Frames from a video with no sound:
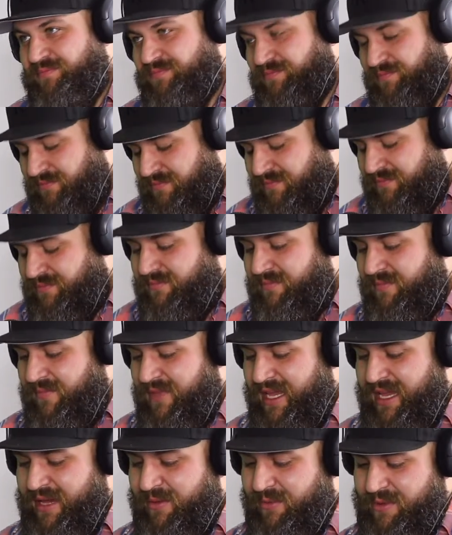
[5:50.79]
Yeah.
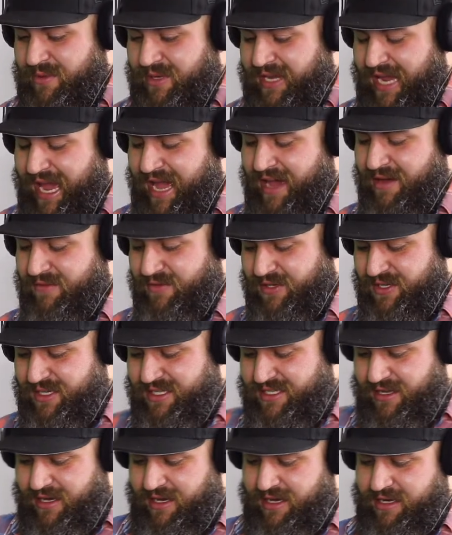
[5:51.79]
And we would have
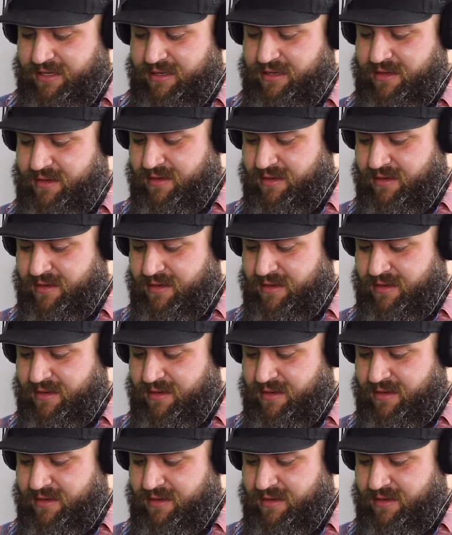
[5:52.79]
hoodies on.